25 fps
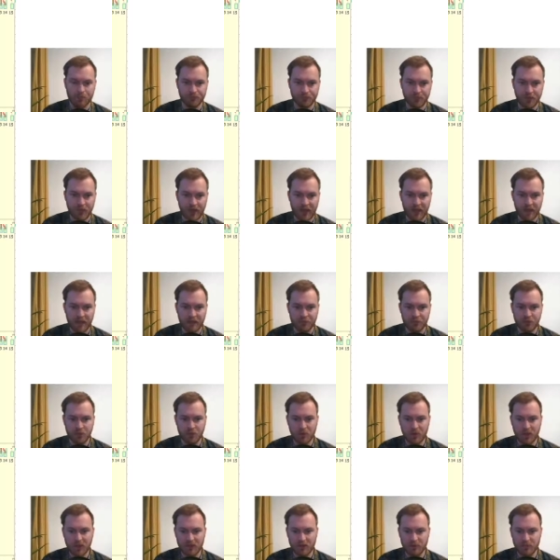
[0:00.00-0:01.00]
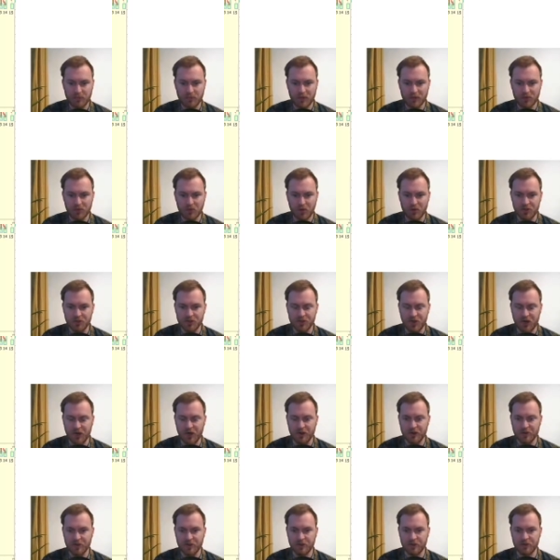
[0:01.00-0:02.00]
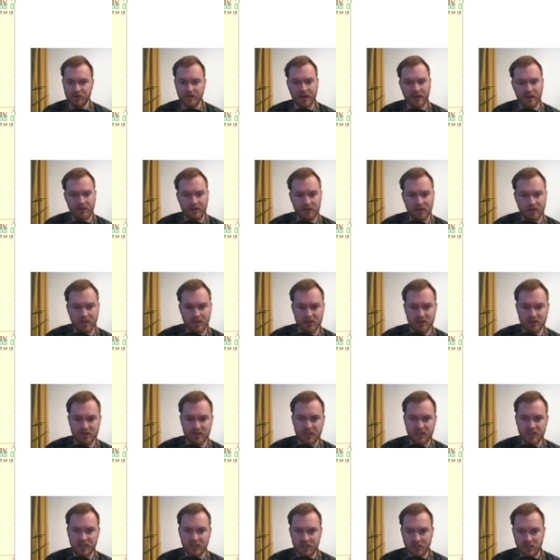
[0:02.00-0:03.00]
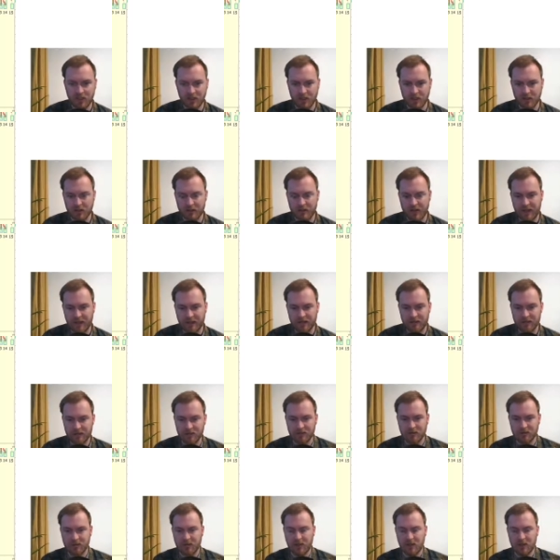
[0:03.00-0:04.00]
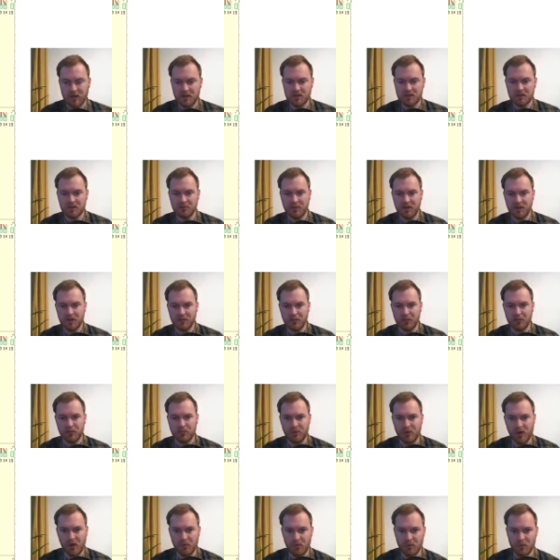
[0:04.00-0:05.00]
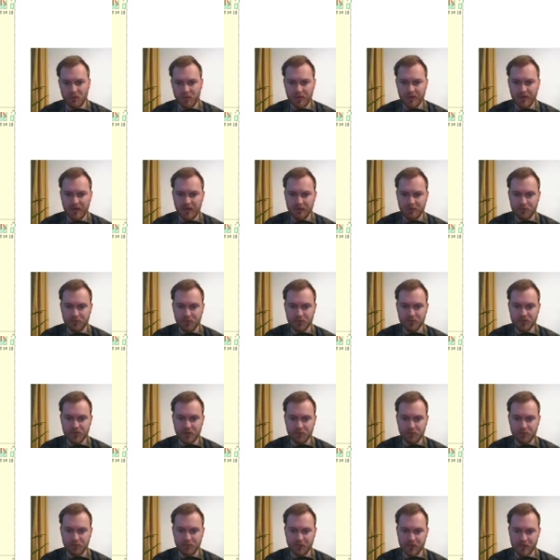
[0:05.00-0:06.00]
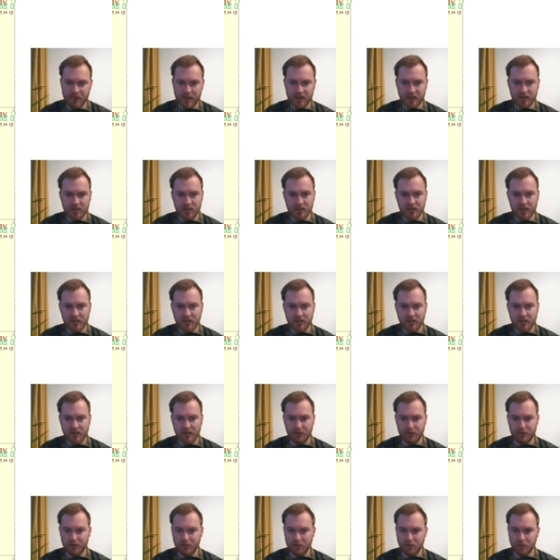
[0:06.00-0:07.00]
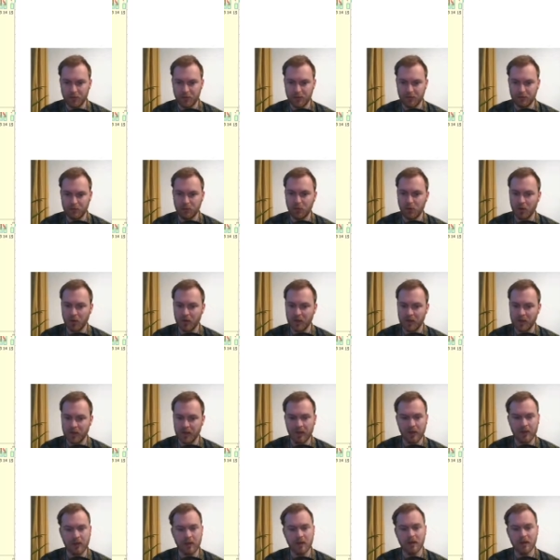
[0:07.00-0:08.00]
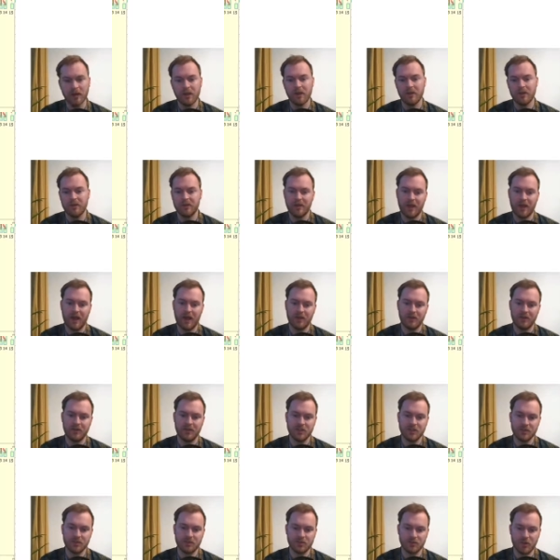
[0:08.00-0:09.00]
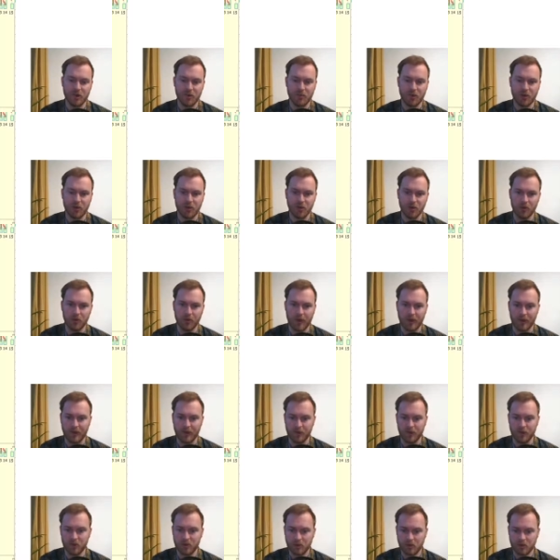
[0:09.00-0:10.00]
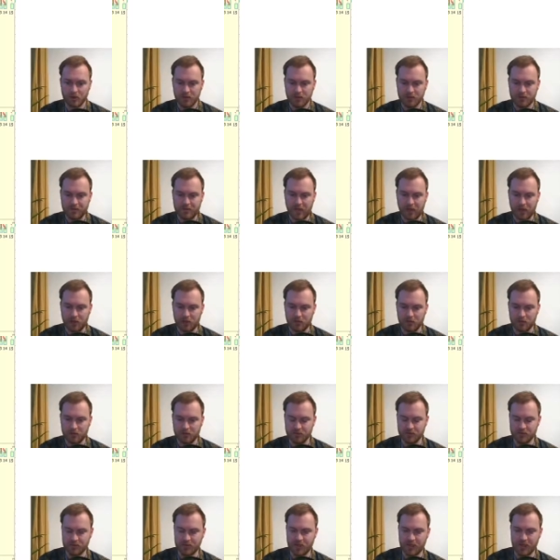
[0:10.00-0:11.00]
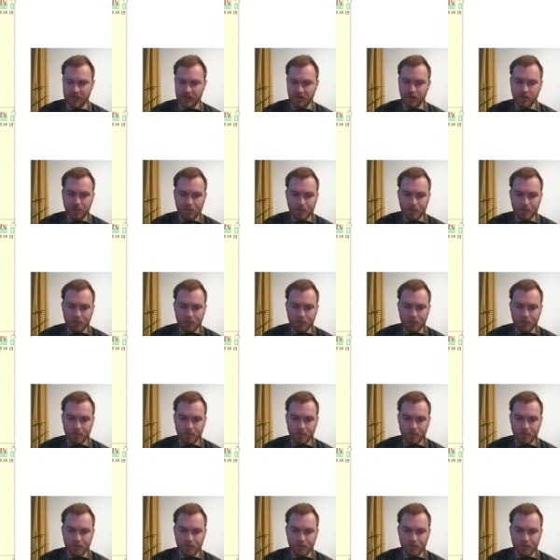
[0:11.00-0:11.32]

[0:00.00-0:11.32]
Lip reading: if you look at the Bitcoin chart, then you can see that there is a bit of a problem with that. For example, here, that if you would have bought here, they had this drop all the way down to here.